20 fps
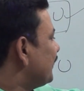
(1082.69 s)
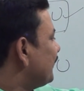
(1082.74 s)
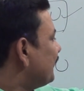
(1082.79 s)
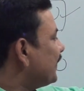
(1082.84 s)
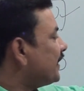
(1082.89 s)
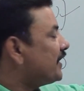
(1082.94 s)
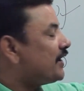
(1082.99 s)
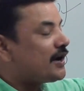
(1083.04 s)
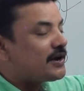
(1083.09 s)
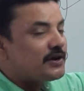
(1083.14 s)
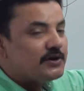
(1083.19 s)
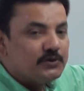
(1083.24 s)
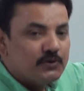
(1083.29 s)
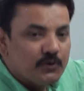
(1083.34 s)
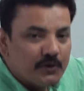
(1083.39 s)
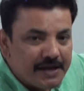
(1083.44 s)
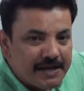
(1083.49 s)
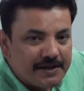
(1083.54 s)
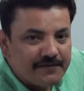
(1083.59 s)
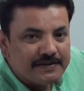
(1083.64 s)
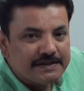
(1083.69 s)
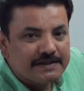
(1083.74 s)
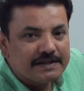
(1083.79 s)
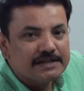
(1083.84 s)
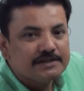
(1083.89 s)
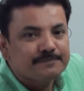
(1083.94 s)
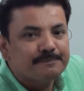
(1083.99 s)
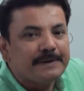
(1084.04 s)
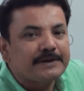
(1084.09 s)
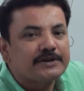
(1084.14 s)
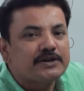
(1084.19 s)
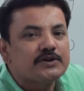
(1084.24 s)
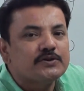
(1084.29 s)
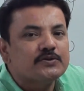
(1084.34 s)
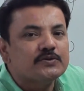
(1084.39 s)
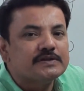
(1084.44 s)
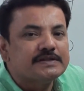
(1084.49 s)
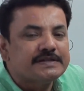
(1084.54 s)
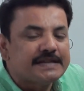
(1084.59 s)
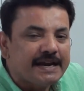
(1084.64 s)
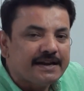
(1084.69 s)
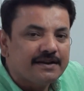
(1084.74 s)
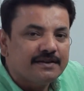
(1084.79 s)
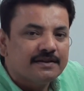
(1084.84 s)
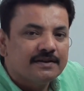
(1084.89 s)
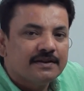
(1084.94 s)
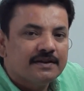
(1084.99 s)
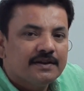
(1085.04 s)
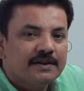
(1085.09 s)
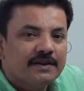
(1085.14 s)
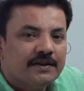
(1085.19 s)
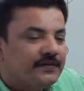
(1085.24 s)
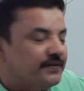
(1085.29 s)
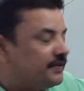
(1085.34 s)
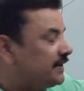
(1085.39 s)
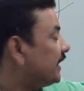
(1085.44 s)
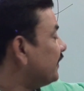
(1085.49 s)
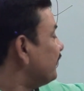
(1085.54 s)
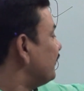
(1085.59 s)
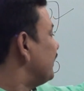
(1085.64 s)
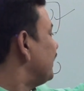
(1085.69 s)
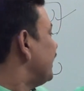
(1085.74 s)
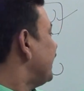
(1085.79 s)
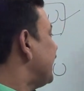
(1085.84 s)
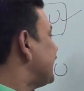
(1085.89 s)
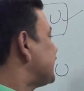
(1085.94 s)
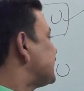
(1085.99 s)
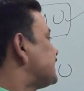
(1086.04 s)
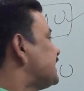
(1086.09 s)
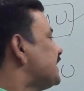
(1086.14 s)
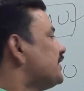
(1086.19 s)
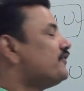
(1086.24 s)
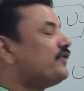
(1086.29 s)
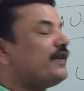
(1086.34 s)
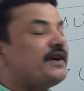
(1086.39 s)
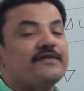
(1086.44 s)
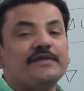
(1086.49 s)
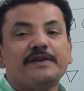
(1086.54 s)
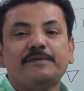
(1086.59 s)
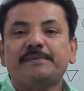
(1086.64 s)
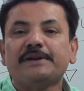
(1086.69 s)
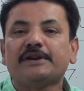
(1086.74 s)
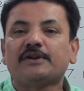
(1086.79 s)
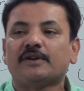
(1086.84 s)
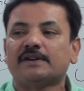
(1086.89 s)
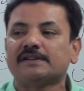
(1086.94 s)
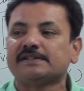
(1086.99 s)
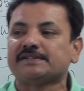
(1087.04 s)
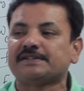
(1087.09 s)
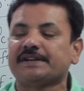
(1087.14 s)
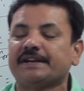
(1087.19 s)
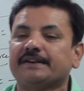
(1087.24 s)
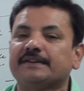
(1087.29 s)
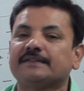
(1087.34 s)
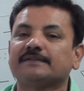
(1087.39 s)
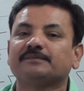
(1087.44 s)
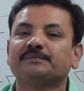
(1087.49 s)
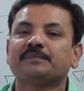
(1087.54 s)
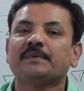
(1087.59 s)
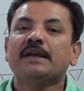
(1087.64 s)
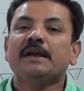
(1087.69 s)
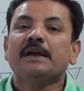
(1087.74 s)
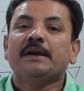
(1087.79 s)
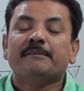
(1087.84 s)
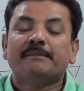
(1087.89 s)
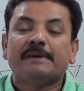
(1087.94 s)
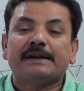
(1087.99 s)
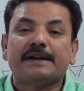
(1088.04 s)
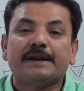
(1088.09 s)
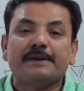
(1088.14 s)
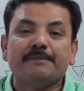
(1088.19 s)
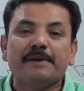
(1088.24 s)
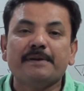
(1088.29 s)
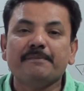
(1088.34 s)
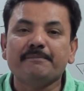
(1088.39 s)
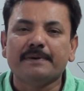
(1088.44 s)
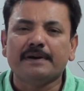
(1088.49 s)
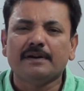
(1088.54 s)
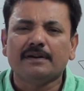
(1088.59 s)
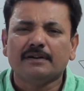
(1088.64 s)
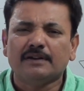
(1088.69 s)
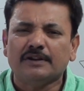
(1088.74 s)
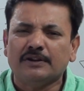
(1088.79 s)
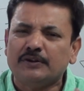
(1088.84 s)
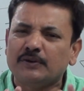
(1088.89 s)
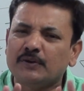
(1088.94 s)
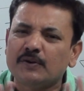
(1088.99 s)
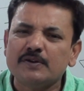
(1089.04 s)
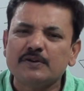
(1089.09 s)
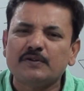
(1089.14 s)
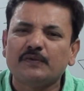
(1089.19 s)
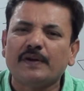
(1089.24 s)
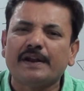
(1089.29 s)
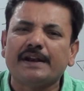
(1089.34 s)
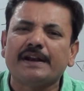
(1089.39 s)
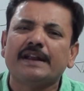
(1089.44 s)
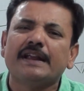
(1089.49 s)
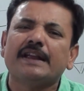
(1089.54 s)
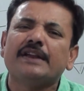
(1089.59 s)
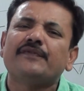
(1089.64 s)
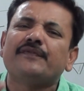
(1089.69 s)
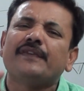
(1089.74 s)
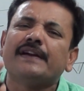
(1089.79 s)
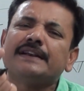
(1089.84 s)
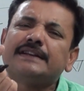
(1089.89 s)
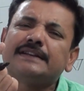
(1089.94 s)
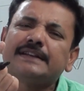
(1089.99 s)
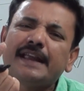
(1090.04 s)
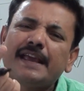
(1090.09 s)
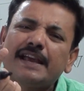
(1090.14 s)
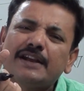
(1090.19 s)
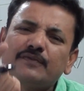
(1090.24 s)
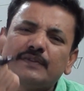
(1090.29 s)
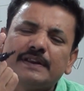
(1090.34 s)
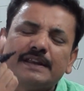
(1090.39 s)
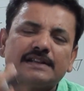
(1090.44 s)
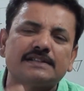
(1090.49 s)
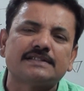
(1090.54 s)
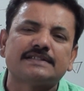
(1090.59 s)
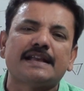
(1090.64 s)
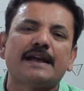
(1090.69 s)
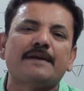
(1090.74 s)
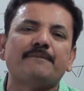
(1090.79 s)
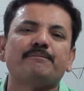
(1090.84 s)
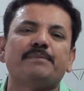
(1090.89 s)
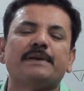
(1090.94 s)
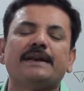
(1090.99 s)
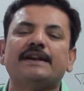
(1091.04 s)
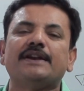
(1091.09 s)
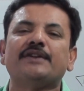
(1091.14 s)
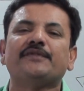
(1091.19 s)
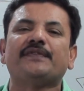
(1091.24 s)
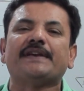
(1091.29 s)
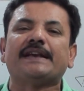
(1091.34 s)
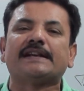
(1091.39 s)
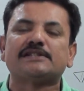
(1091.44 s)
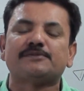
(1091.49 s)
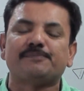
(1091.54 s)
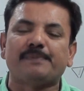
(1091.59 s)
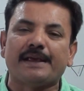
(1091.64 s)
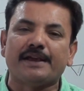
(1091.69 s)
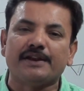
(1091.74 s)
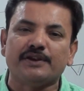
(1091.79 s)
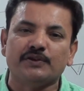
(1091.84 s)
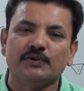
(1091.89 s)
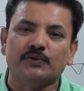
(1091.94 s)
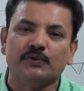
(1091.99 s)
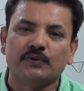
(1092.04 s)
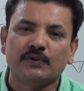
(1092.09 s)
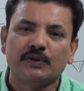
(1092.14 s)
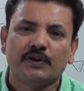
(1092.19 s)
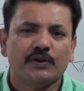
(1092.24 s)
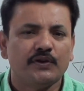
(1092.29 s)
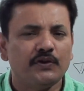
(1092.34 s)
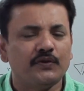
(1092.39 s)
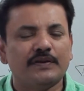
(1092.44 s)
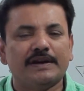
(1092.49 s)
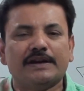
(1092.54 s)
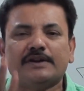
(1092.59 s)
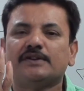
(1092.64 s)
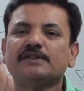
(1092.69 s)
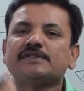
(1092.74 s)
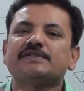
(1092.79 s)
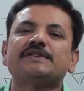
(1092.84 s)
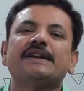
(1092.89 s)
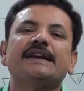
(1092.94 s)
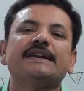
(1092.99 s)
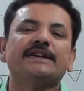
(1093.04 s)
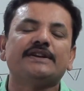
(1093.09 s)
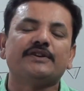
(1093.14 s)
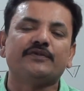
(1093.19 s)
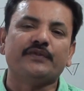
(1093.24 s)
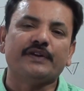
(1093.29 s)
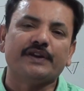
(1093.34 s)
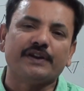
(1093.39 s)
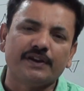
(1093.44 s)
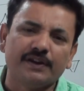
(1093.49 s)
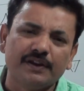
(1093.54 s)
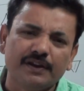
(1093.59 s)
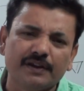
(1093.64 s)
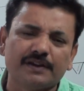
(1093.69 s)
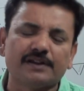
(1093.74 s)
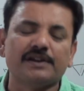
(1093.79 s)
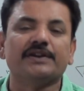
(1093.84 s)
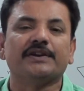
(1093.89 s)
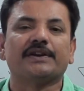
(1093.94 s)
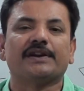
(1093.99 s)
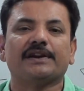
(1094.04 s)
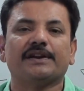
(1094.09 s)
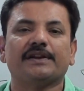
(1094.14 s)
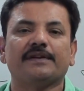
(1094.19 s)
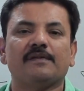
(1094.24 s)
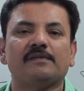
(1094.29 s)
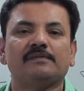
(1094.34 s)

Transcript: When you are doing with respect to z, then x and y will be constant. But remember, don't worry, if I take one example and if I explain you, you will understand it very clearly.